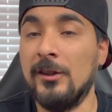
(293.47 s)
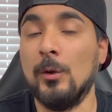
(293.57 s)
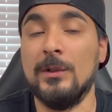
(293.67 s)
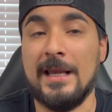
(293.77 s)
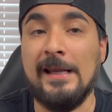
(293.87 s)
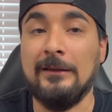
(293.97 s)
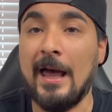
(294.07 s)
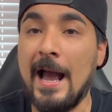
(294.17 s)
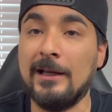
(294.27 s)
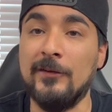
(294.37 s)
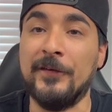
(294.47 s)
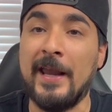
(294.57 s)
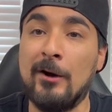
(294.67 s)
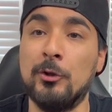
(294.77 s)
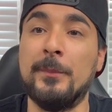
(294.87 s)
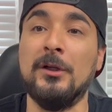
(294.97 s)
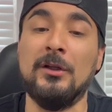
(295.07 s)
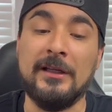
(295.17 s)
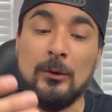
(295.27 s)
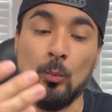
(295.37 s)
There was a lack of
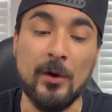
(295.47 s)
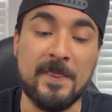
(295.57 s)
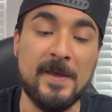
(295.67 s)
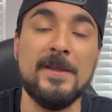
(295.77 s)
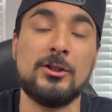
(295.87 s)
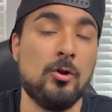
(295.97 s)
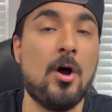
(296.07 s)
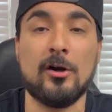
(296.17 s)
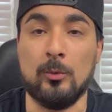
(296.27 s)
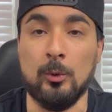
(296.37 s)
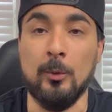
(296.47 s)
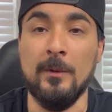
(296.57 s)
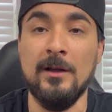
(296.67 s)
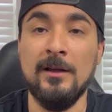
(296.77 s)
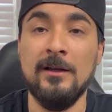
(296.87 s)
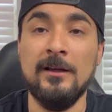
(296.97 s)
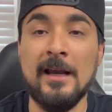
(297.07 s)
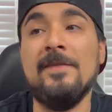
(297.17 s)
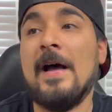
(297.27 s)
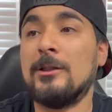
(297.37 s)
accountability within this locker room.
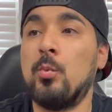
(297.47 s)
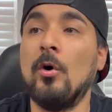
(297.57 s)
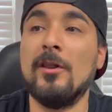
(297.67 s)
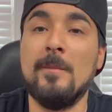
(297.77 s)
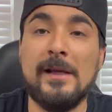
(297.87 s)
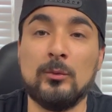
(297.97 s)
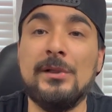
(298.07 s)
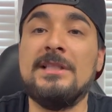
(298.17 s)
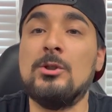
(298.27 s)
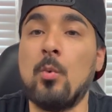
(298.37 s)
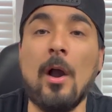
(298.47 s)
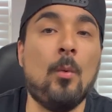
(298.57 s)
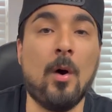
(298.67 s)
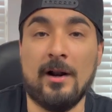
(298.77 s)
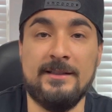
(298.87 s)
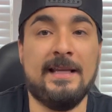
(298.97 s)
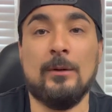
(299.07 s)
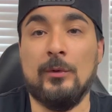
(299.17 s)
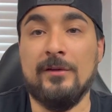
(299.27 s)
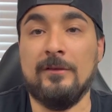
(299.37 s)
And that's one of the main reasons why I wanted to
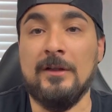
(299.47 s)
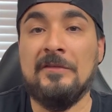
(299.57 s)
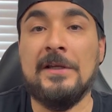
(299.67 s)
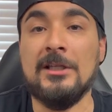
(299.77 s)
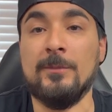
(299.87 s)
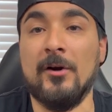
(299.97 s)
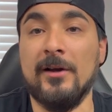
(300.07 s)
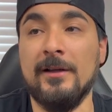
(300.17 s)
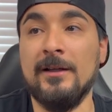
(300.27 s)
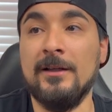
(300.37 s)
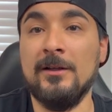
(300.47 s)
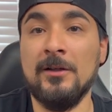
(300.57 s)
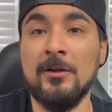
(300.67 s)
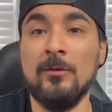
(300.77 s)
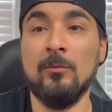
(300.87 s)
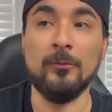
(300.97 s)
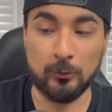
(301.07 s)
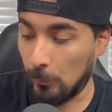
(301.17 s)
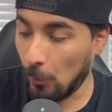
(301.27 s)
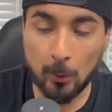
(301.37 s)
get rid of Cliff Kingsbury.
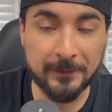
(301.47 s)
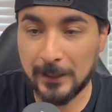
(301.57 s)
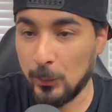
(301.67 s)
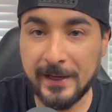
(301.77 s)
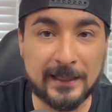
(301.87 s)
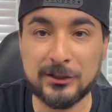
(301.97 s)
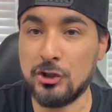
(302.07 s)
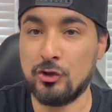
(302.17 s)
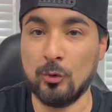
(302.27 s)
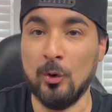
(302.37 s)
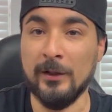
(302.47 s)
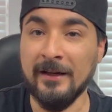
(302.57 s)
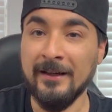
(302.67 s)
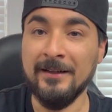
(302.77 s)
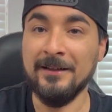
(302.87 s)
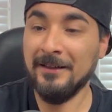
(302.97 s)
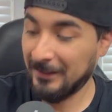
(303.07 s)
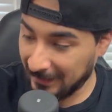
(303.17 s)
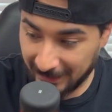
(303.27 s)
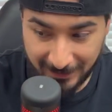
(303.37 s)
The moment that we got destroyed
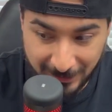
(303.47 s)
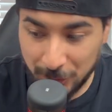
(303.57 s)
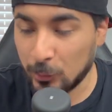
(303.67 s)
in the